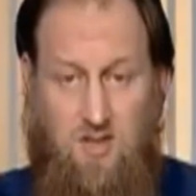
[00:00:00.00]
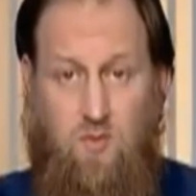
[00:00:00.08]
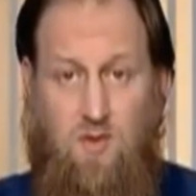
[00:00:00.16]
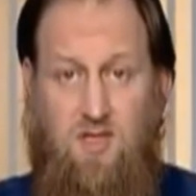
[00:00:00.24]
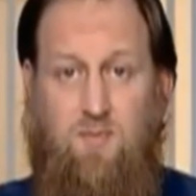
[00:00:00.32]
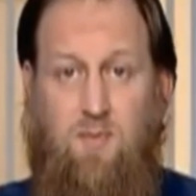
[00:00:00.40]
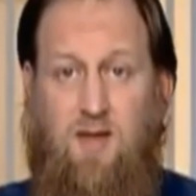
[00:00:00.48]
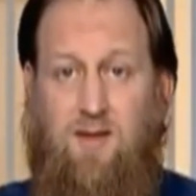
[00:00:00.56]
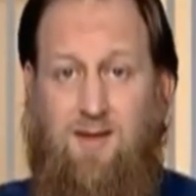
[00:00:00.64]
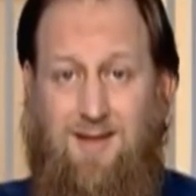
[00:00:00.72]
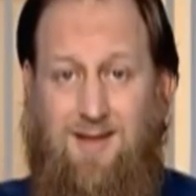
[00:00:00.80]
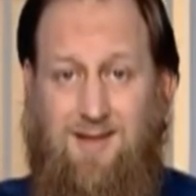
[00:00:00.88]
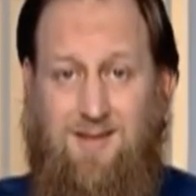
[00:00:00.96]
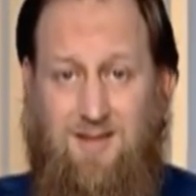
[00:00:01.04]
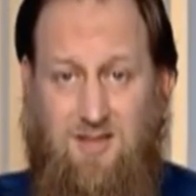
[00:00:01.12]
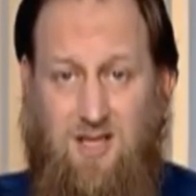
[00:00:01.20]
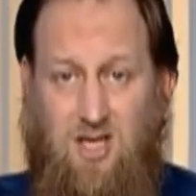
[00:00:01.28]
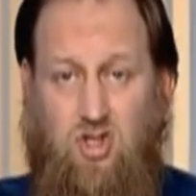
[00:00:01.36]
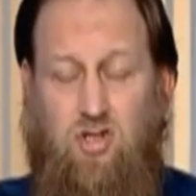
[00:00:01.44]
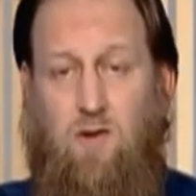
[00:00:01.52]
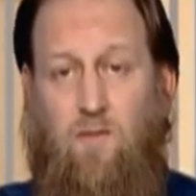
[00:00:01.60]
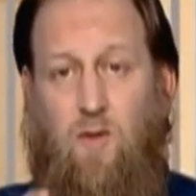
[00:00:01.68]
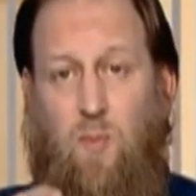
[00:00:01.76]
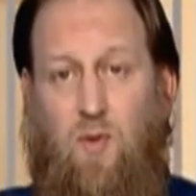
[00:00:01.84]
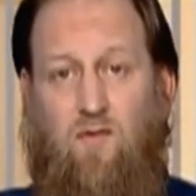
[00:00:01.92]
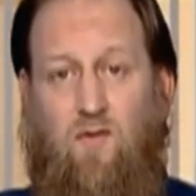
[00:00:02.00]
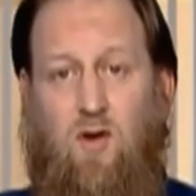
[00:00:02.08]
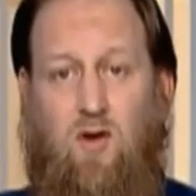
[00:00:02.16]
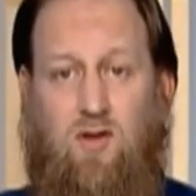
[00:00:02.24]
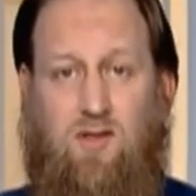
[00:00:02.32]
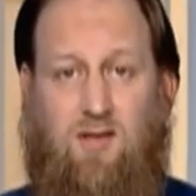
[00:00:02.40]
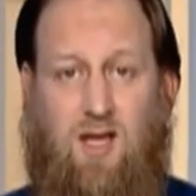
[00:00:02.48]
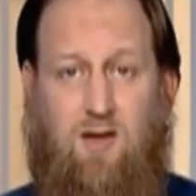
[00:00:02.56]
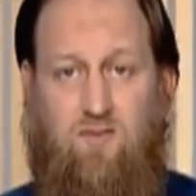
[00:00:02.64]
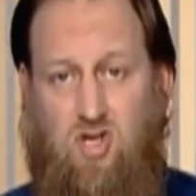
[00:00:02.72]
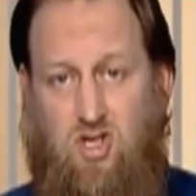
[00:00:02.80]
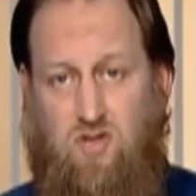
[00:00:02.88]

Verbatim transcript: this is what is meant, the intercession of the Prophet on the day of